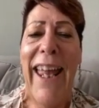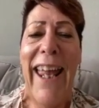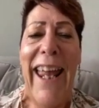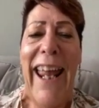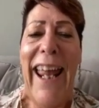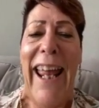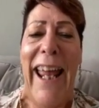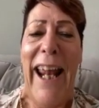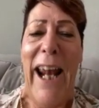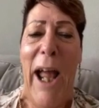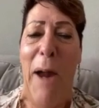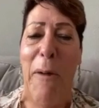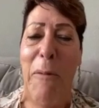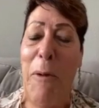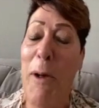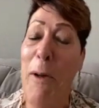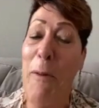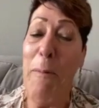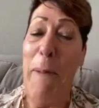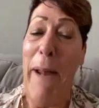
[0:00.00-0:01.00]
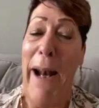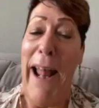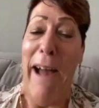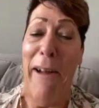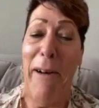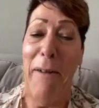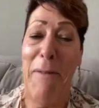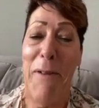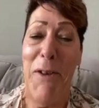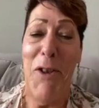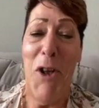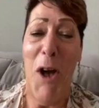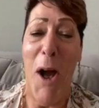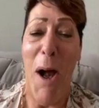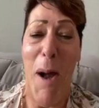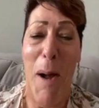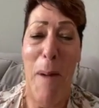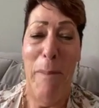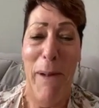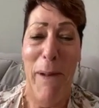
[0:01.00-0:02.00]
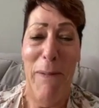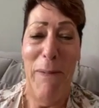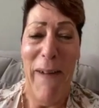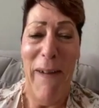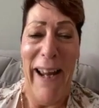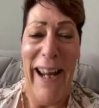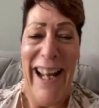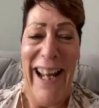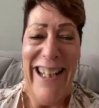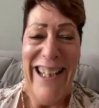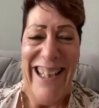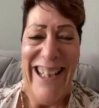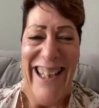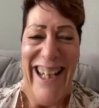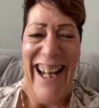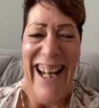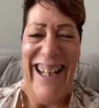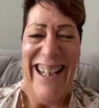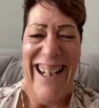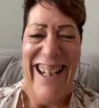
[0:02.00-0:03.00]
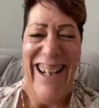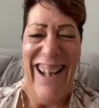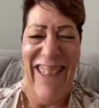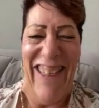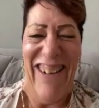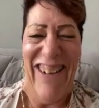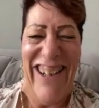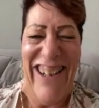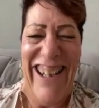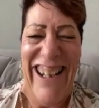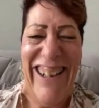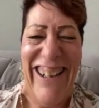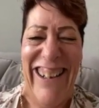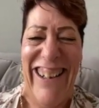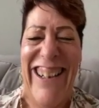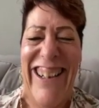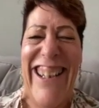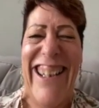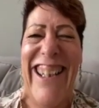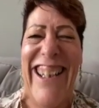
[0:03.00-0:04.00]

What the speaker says: And I would have been out of a job if I had stayed another year.